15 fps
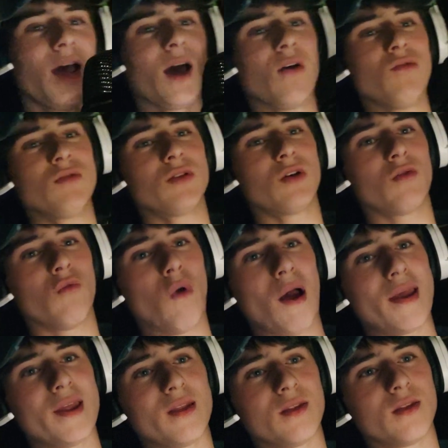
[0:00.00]
out the
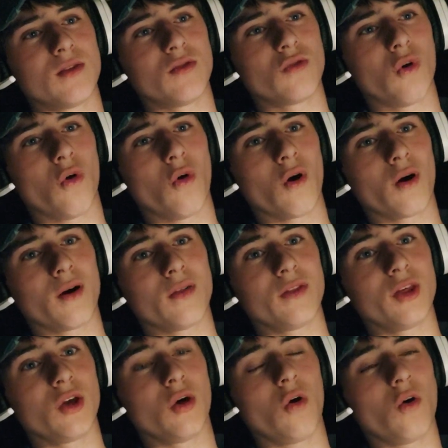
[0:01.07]
right door,
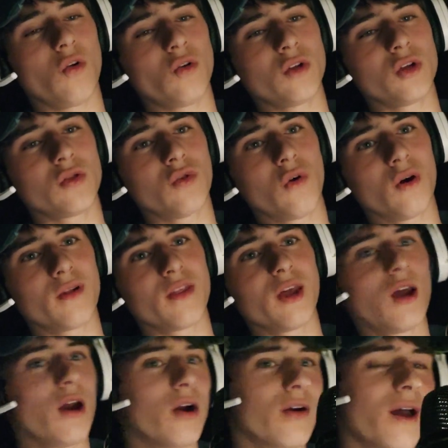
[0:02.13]
the only door in the
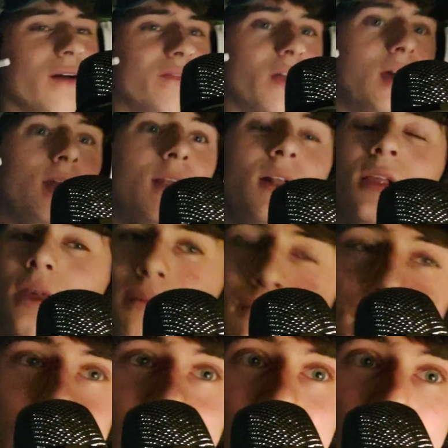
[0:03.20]
aircraft,
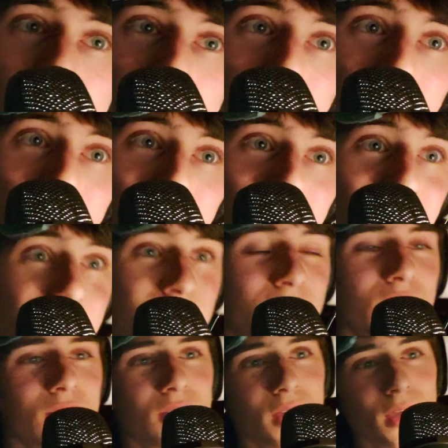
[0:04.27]
but do not
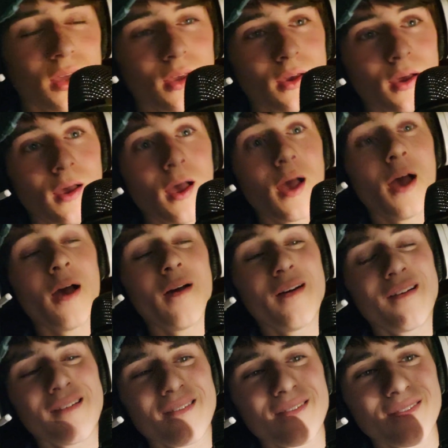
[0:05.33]
exit to the
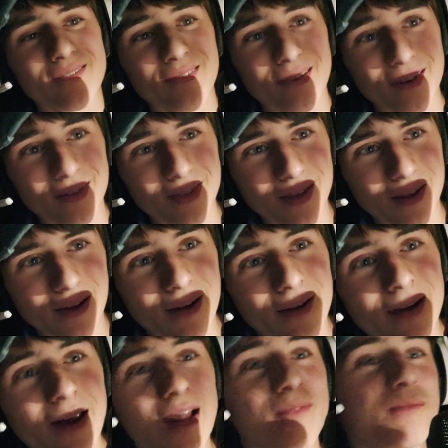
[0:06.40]
front of the
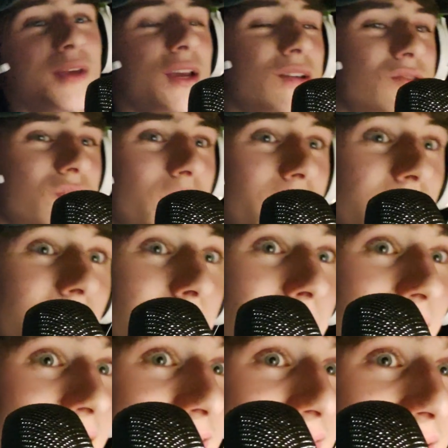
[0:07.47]
aircraft because there'll be a
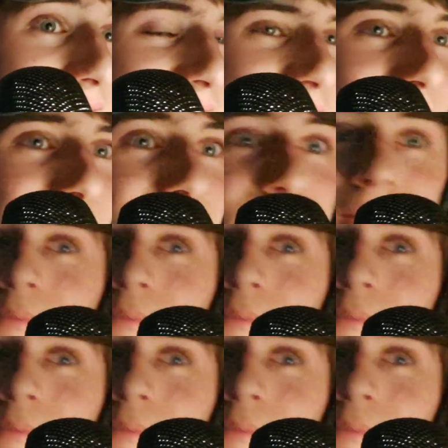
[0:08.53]
blazing fire